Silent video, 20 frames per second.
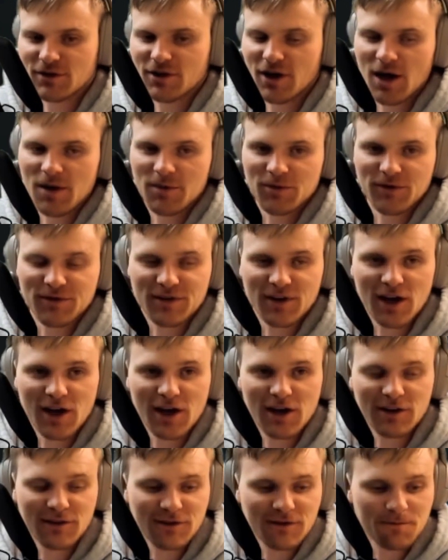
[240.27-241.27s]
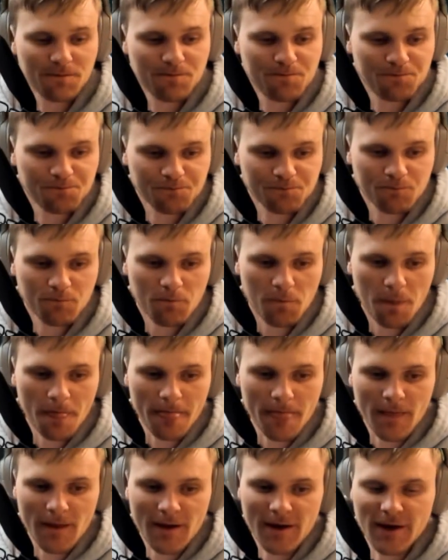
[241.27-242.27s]
types of styles,
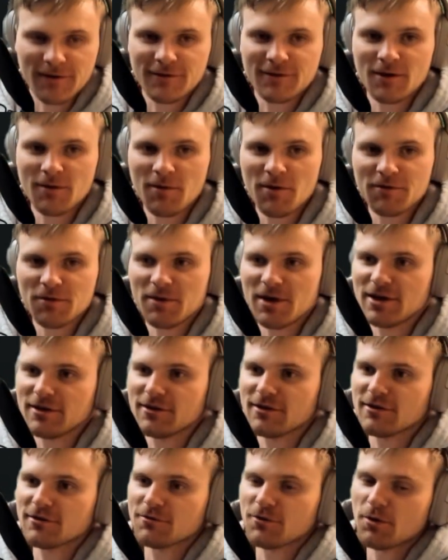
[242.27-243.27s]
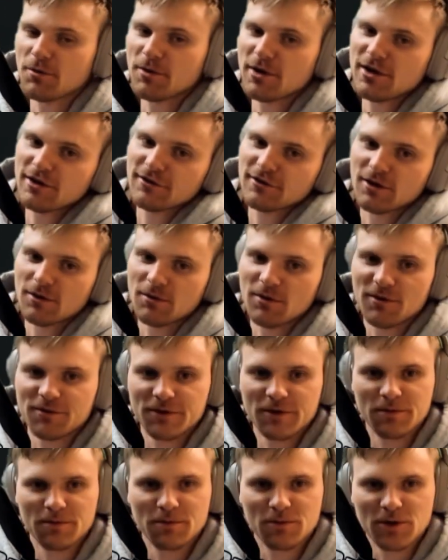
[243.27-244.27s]
and some of them hits for me and some of
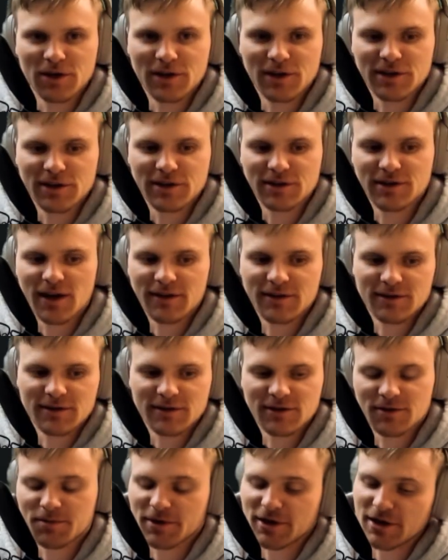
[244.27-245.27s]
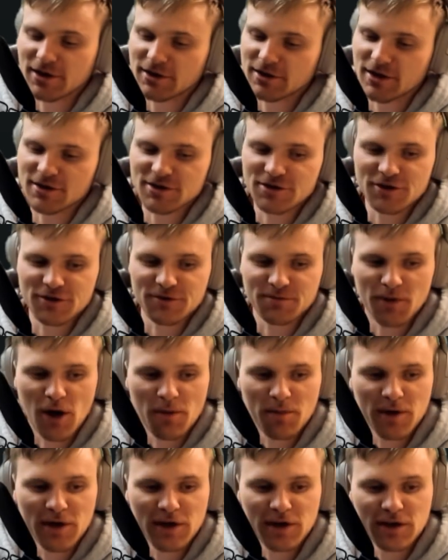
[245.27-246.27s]
them really doesn't. But yeah, that's just my
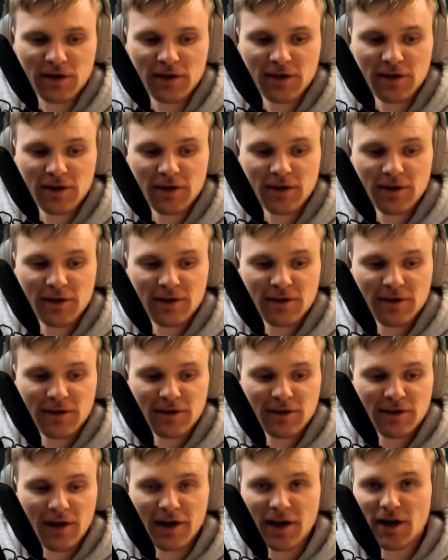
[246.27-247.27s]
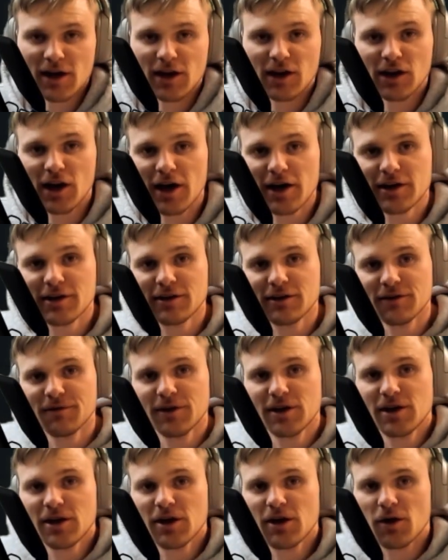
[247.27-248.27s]
opinion. And yeah, like the
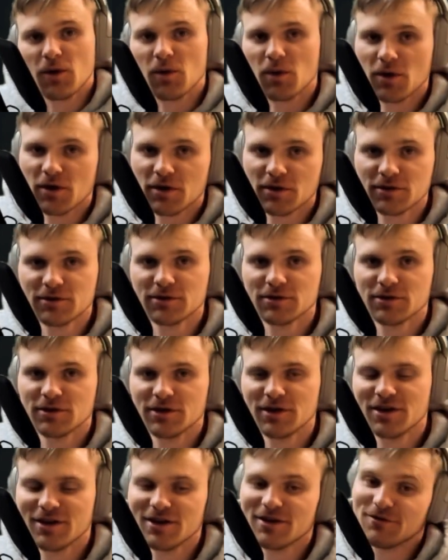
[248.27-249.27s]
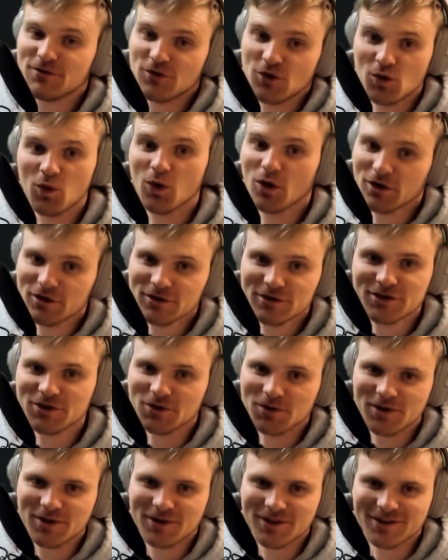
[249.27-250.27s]
video if you want
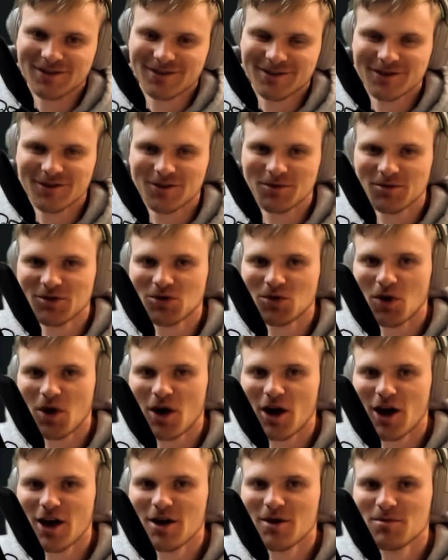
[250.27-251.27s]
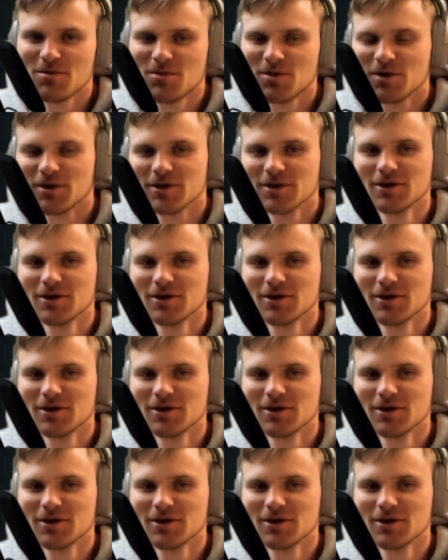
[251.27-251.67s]
to. Subscribe,